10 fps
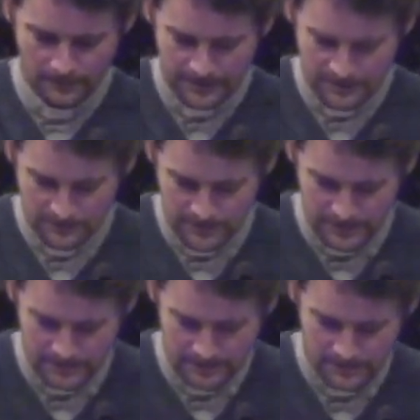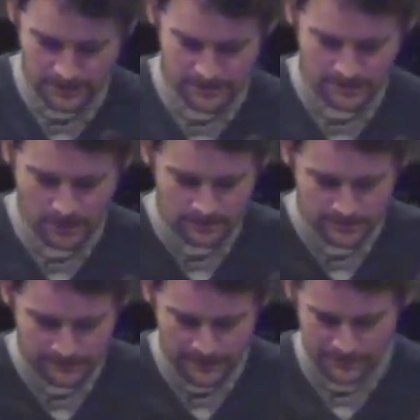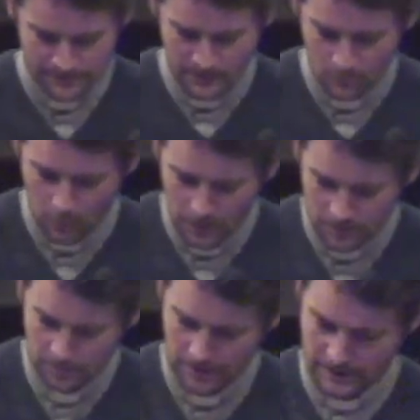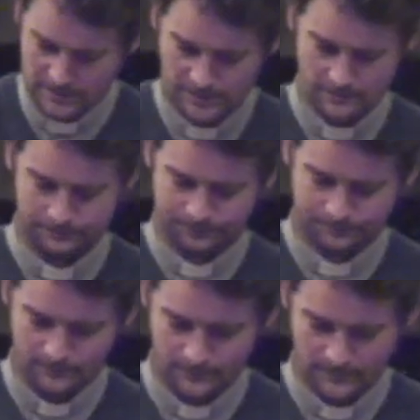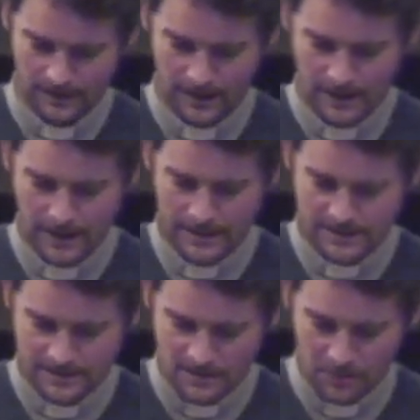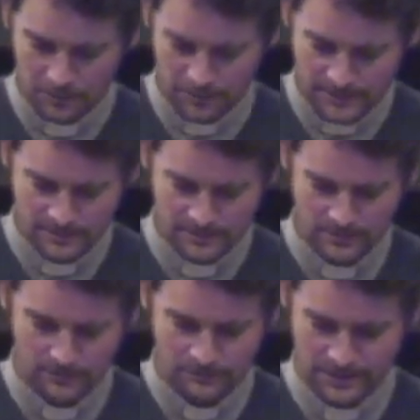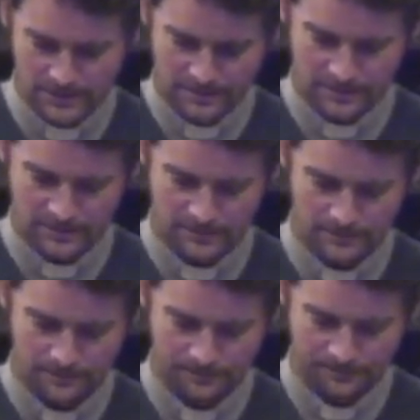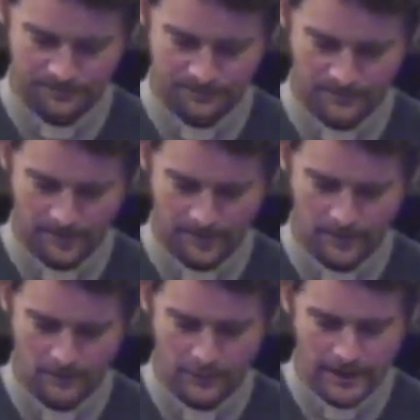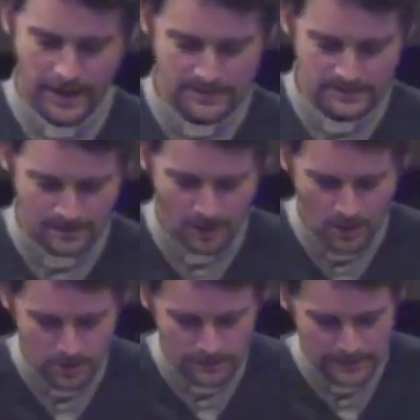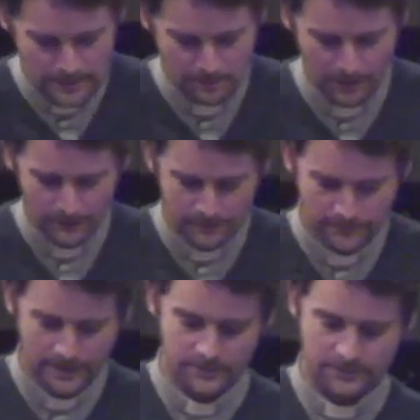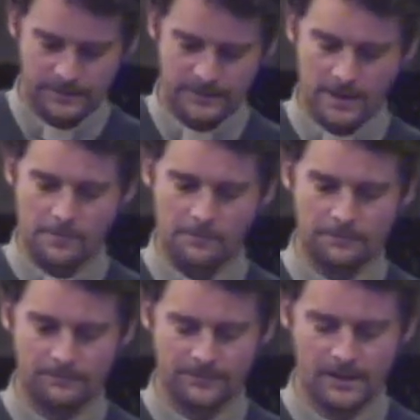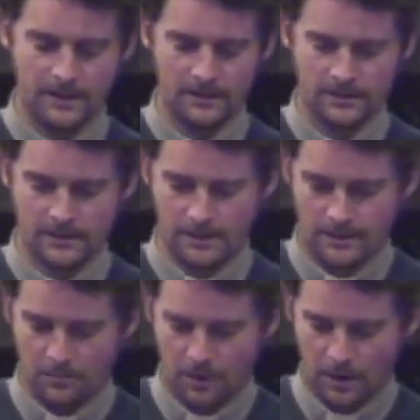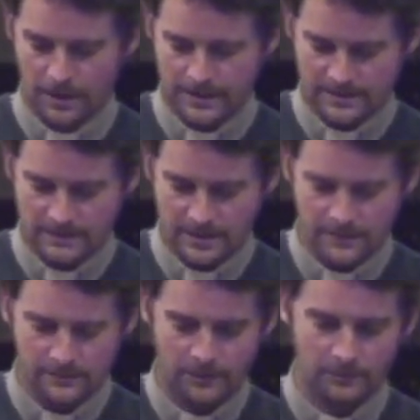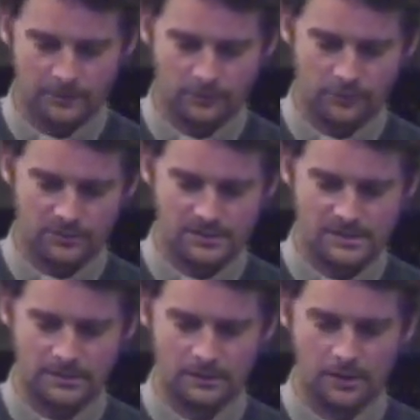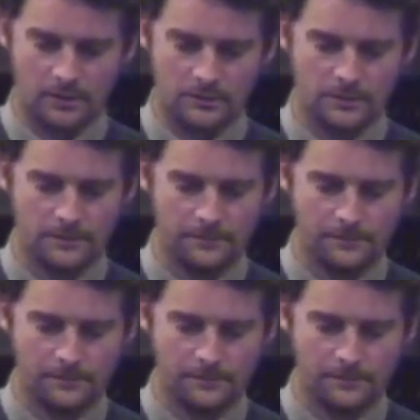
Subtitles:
Victory is only found in one place, and it's in the presence of Jesus. We enter only by faith in him, by his death on the cross alone.